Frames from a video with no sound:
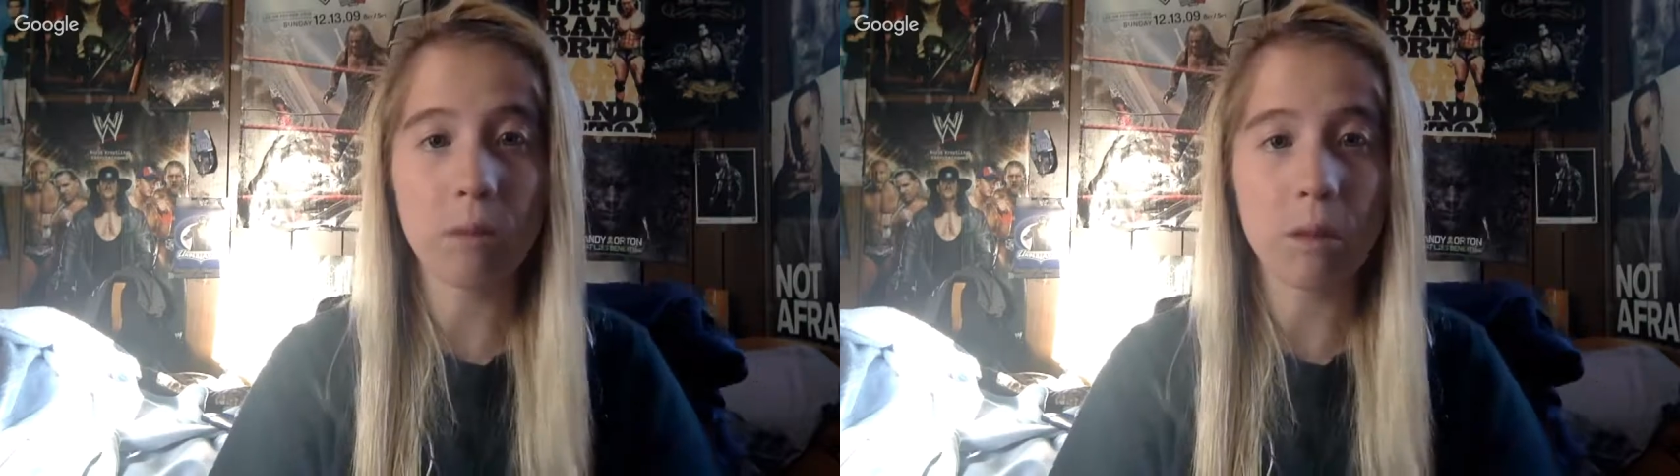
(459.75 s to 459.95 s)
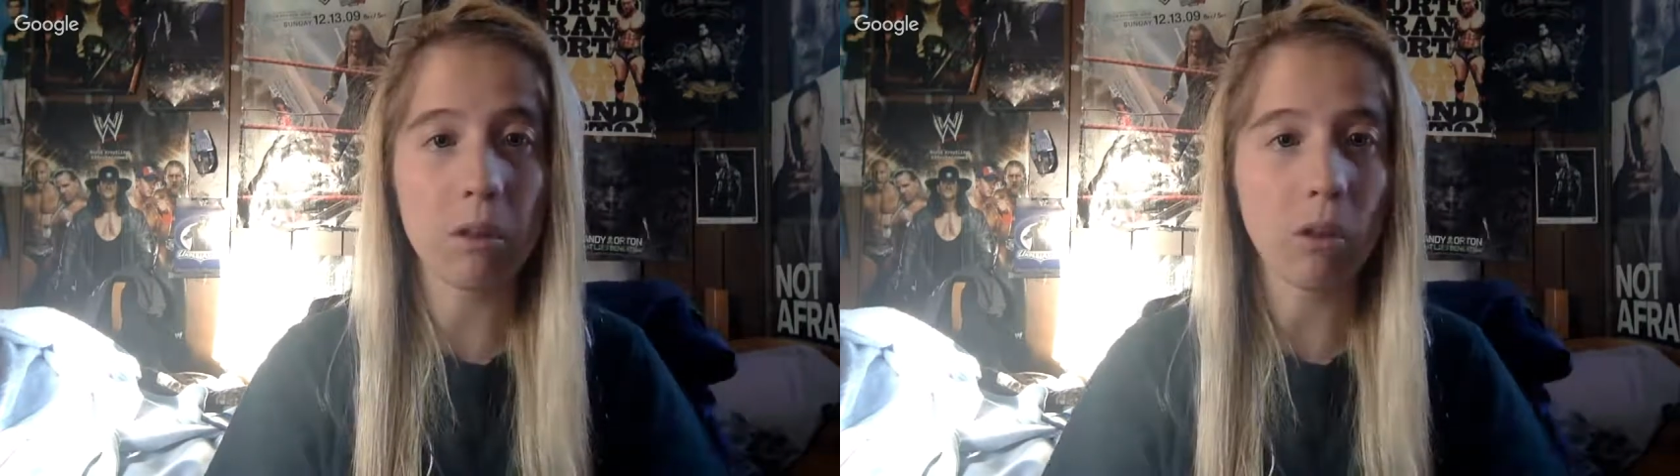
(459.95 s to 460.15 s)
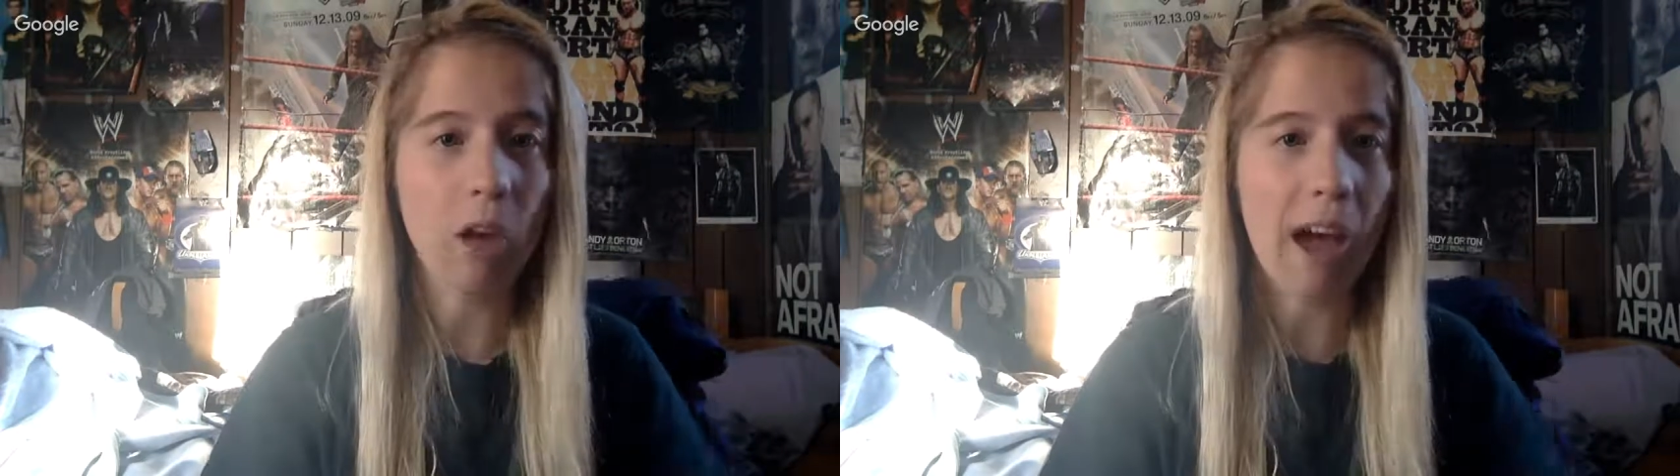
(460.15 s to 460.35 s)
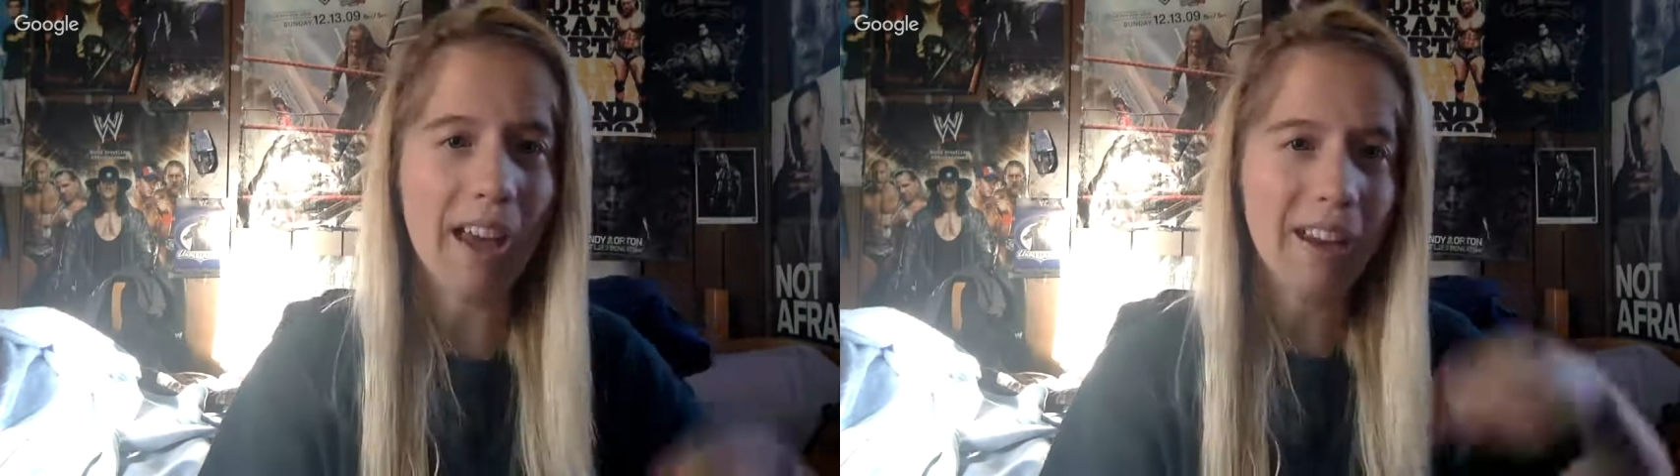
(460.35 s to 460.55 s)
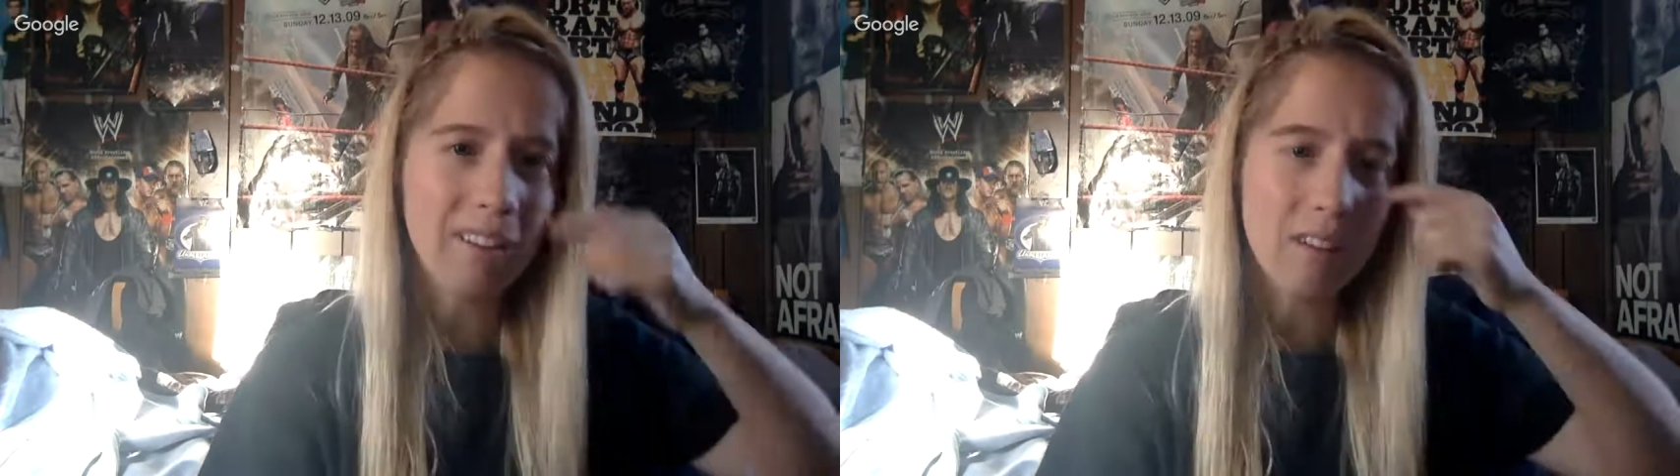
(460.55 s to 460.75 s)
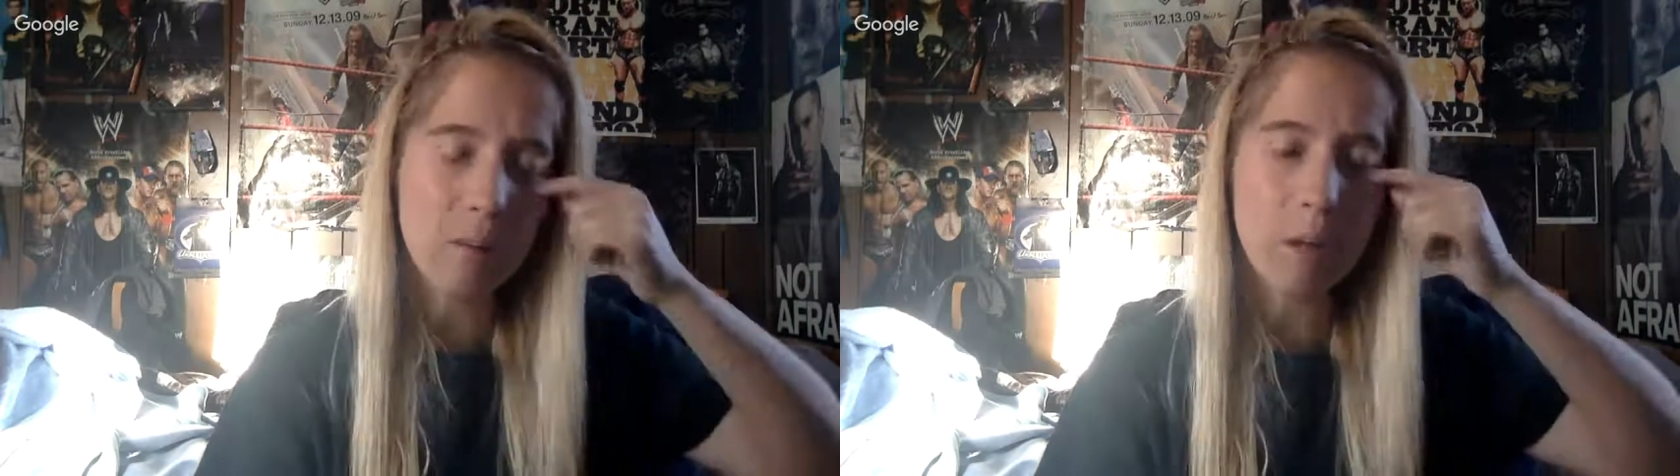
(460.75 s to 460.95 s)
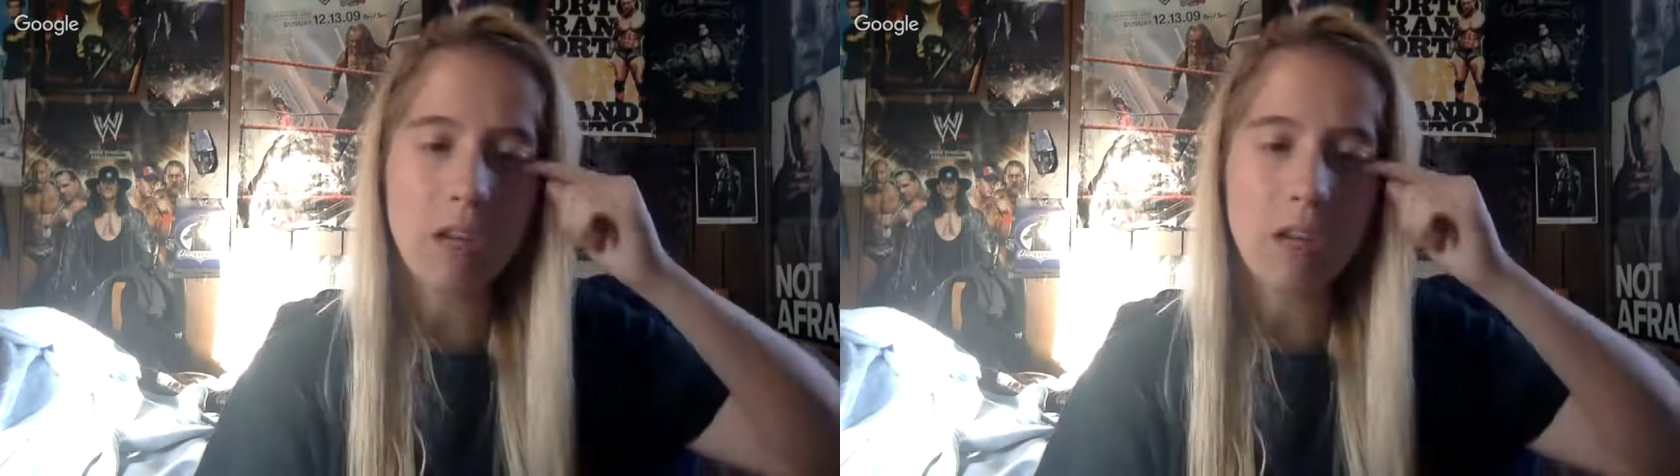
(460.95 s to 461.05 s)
Maybe they'll add in something,